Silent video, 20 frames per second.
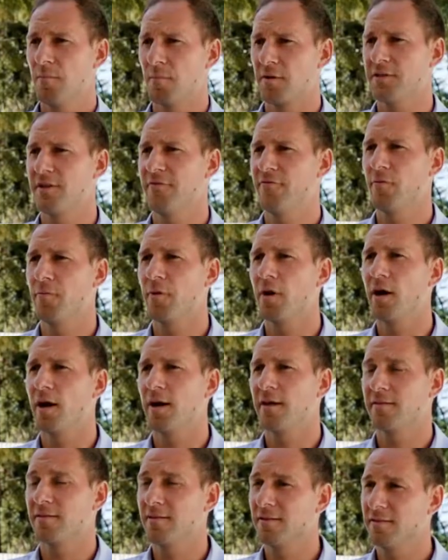My tip for
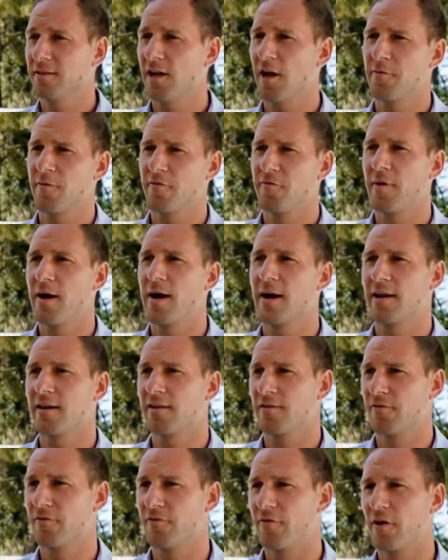buyers, in this type of market,
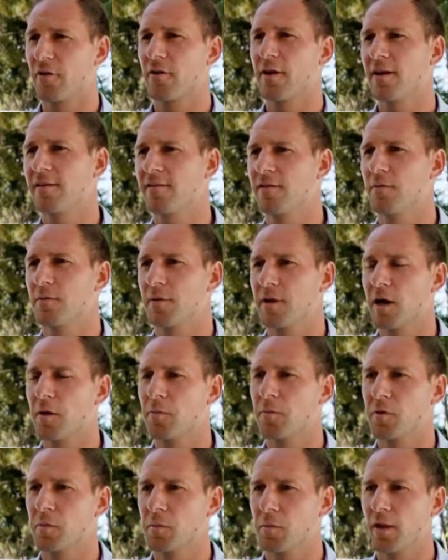it's very easy to
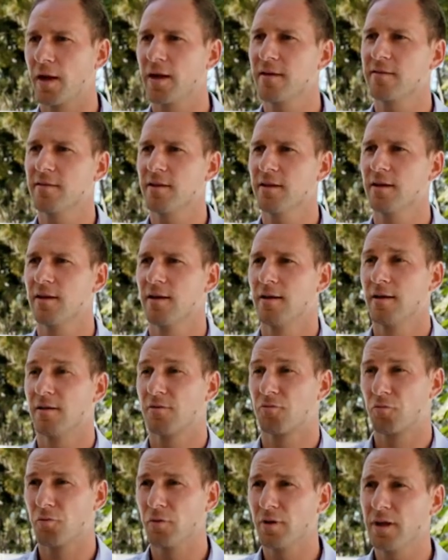become complacent.
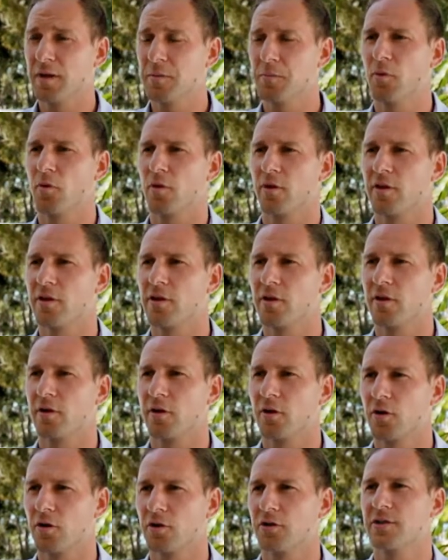It's really important that you're
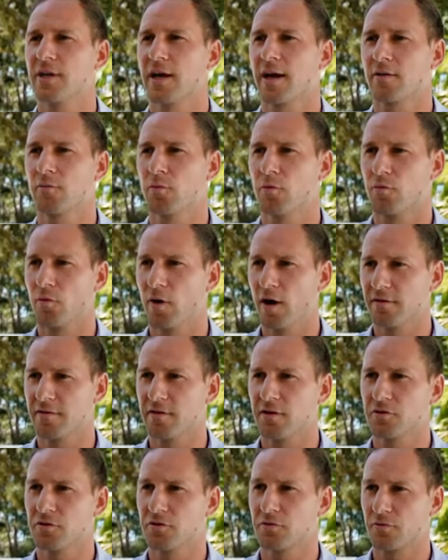in contact with
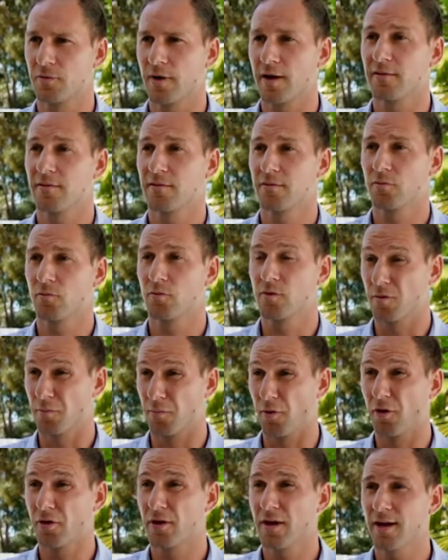rising interest rates with your
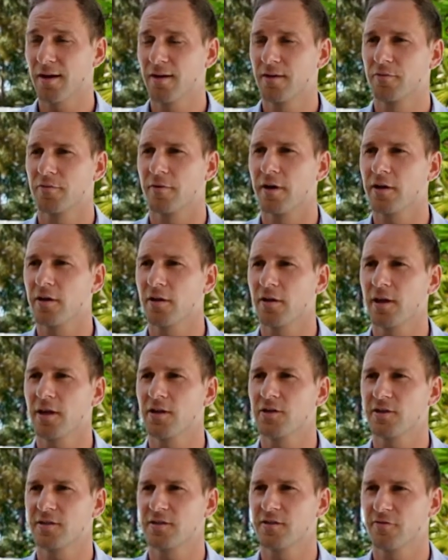broker regularly
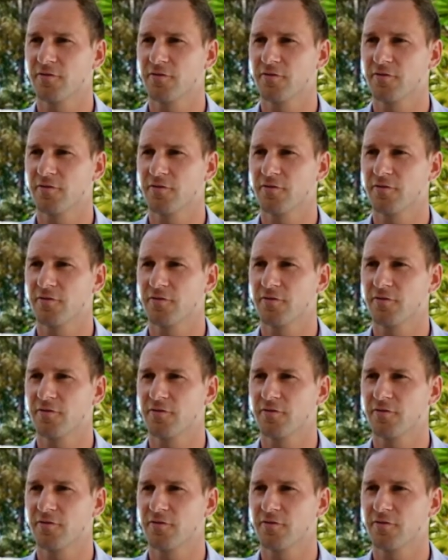just to